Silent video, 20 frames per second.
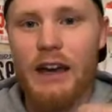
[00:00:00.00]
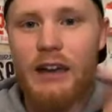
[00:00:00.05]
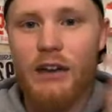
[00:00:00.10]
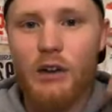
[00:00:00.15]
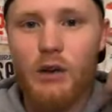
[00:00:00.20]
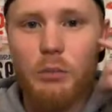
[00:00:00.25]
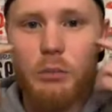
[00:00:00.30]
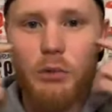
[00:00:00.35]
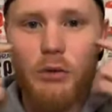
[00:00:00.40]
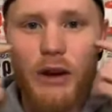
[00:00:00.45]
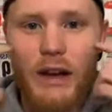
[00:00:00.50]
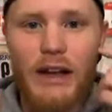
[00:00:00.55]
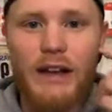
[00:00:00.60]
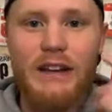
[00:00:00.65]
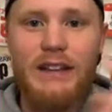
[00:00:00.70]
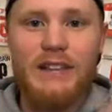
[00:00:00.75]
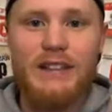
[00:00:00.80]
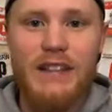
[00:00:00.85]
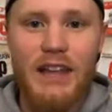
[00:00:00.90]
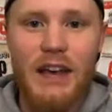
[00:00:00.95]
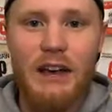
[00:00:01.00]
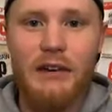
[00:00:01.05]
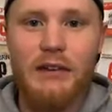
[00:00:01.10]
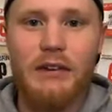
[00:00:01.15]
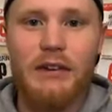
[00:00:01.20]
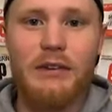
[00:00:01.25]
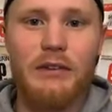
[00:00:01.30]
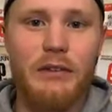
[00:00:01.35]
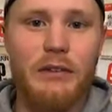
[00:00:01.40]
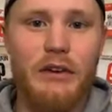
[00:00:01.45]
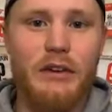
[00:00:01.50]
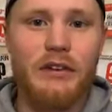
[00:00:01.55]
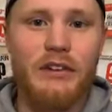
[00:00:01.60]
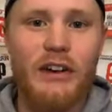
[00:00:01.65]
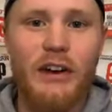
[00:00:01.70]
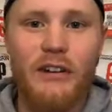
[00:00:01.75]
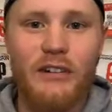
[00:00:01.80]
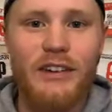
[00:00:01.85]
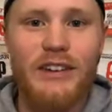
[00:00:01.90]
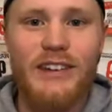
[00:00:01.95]
And your brain is telling you there's
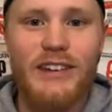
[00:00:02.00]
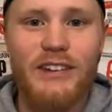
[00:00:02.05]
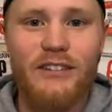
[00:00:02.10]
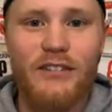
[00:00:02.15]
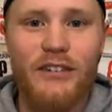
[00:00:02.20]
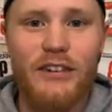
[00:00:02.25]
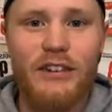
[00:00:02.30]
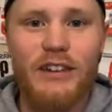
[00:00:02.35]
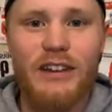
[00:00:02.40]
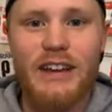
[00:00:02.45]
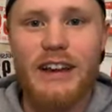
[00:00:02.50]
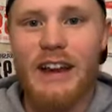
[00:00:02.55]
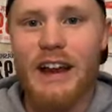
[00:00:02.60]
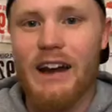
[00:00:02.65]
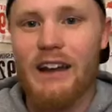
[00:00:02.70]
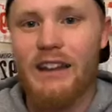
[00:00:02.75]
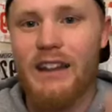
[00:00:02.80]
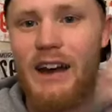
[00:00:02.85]
no reason for you to get out of